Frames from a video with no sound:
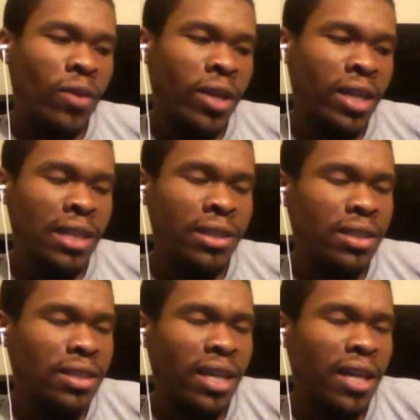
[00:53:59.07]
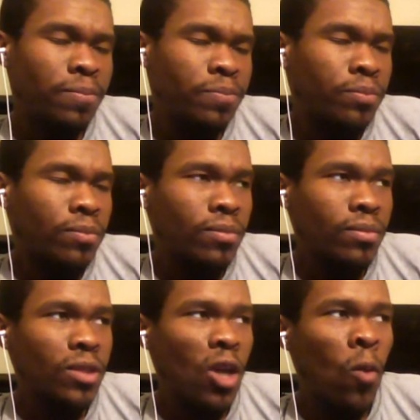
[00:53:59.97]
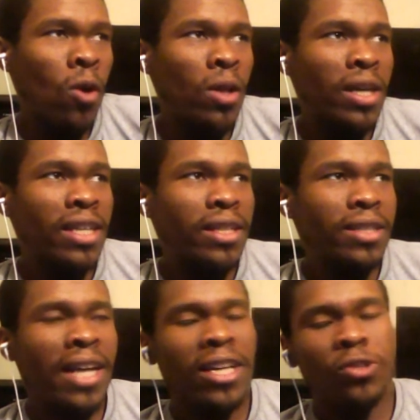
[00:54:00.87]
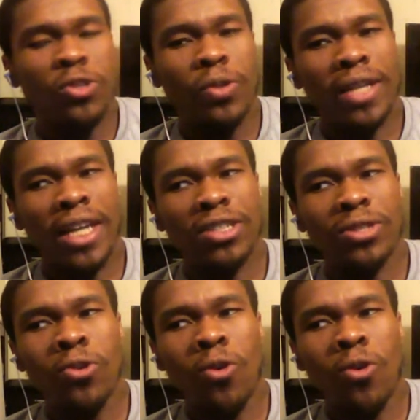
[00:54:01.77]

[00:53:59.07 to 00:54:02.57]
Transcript: It's very easy to say, well, this guy goes to a nice